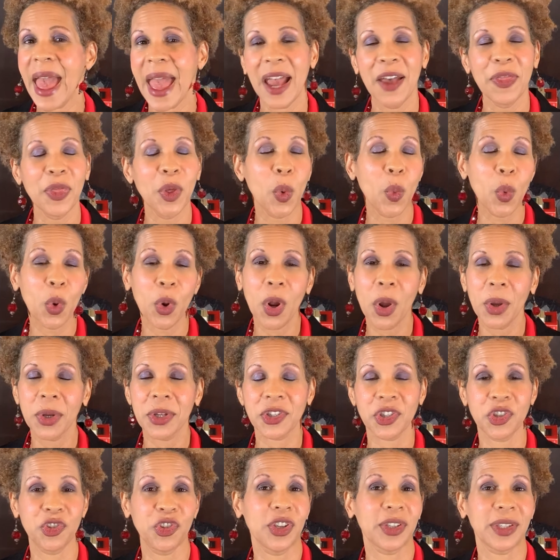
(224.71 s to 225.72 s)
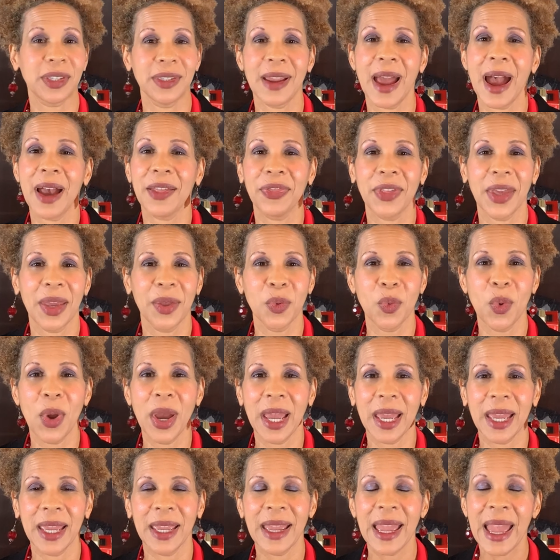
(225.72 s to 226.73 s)
and the world is just not that
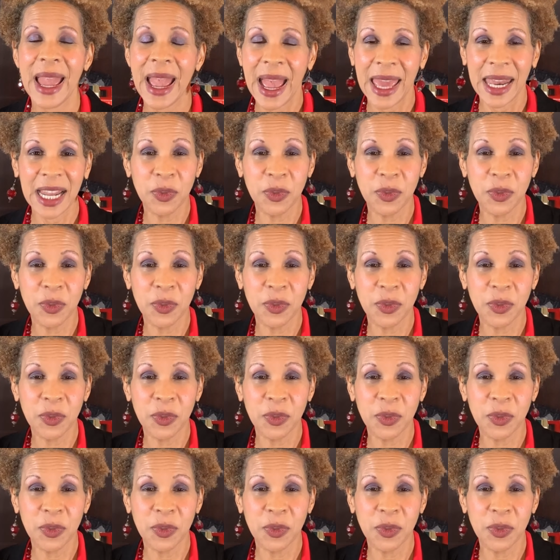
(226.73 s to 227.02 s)
way.